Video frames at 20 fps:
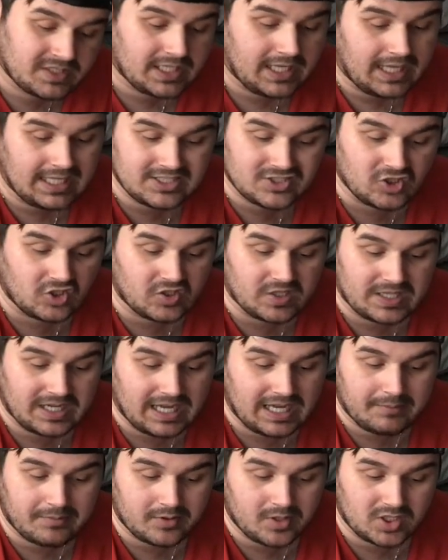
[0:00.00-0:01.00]
it's not going to
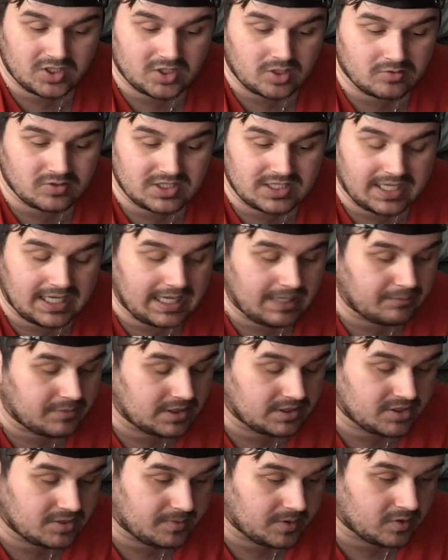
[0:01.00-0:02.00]
happen. I don't see it
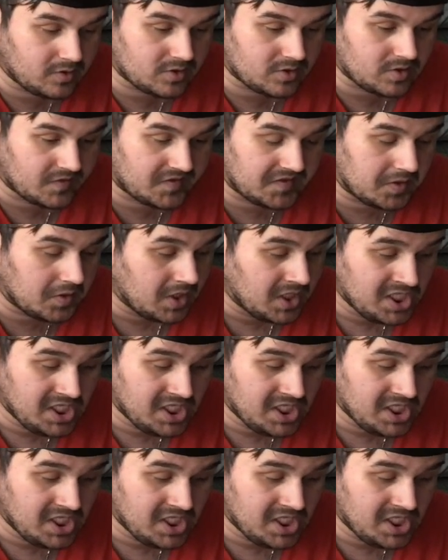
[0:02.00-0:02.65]
happening, to be honest with you.